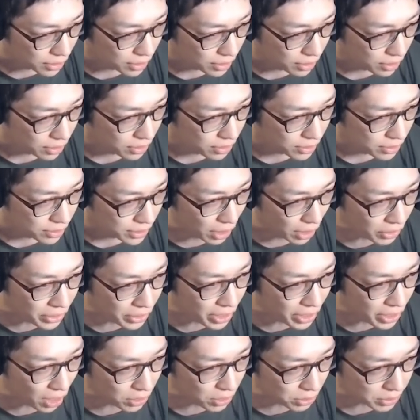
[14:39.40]
Oh my god. Down Oh,
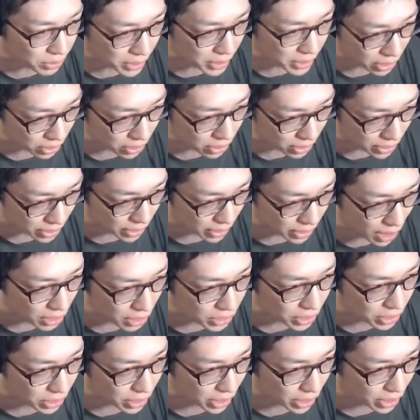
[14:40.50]
they're out see the series.
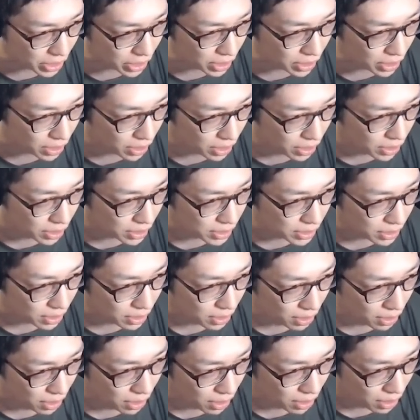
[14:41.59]
Actually good. Yeah, not bad.
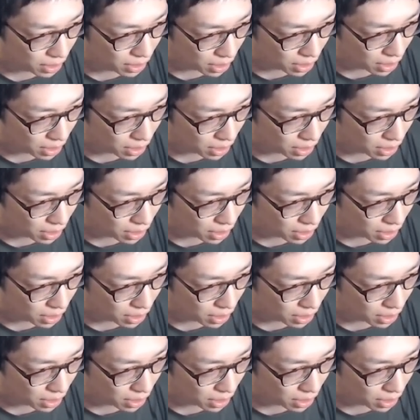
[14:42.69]
Yeah, not look bad.